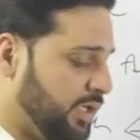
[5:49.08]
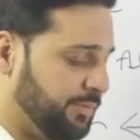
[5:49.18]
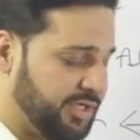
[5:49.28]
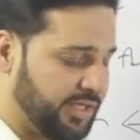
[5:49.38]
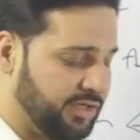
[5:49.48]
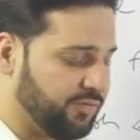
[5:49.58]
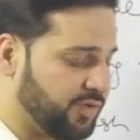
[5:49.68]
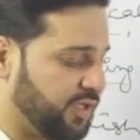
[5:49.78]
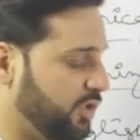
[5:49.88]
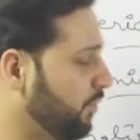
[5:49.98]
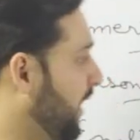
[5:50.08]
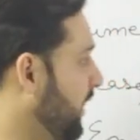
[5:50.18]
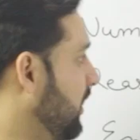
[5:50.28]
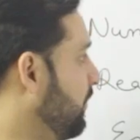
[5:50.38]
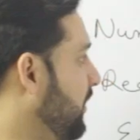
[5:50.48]
let me tell you, for the
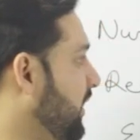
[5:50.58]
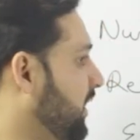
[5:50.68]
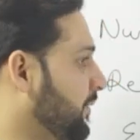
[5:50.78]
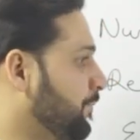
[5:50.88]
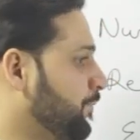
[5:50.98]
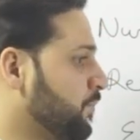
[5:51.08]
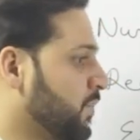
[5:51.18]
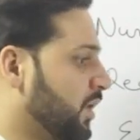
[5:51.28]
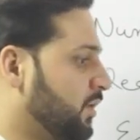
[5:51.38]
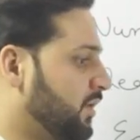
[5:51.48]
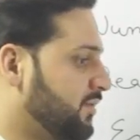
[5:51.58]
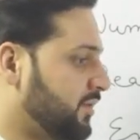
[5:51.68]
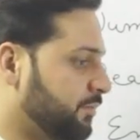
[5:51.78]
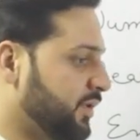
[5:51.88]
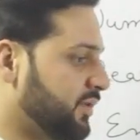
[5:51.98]
numerical ability, the
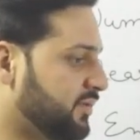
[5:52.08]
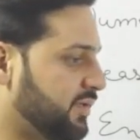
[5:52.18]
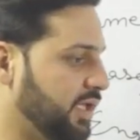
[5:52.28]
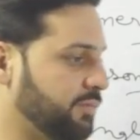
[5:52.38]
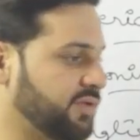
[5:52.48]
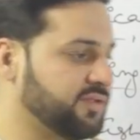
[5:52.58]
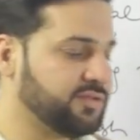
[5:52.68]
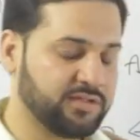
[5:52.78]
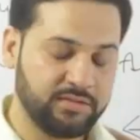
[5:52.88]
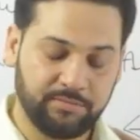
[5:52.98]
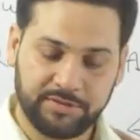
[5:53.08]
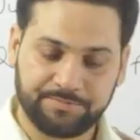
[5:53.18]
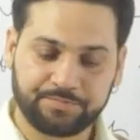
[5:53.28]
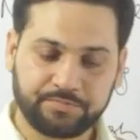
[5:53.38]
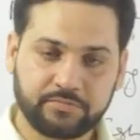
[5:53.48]
syllabus is
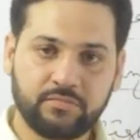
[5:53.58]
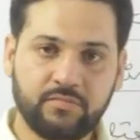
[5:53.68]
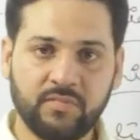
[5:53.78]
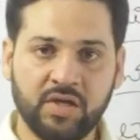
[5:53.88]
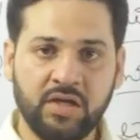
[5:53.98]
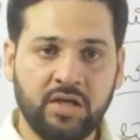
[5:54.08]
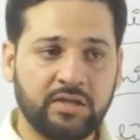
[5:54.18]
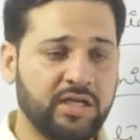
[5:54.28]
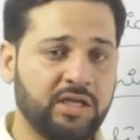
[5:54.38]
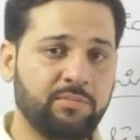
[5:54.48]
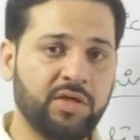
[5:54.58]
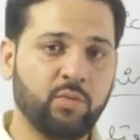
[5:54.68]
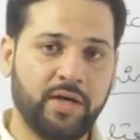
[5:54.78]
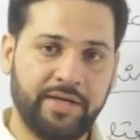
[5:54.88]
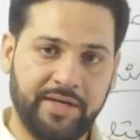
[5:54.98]
simple. There will be
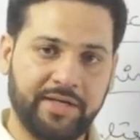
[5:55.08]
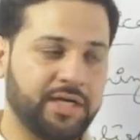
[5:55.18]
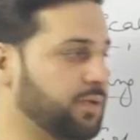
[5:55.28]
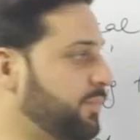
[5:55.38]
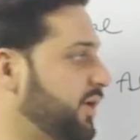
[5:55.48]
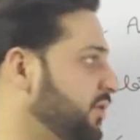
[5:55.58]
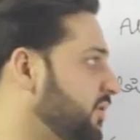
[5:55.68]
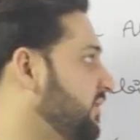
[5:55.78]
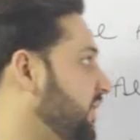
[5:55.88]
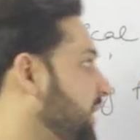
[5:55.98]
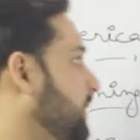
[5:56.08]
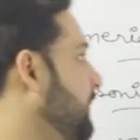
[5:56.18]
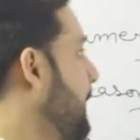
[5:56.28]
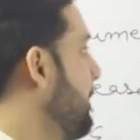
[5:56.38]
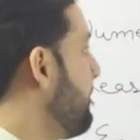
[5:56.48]
one data interpretation set
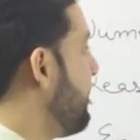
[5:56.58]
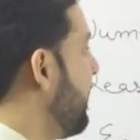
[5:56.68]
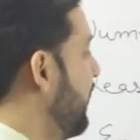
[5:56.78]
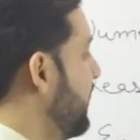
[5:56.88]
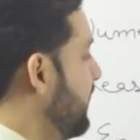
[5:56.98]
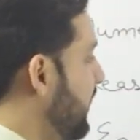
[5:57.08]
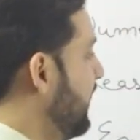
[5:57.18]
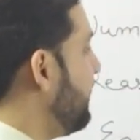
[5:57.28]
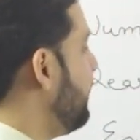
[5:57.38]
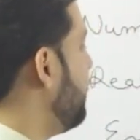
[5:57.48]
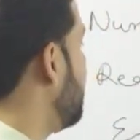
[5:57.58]
for the 35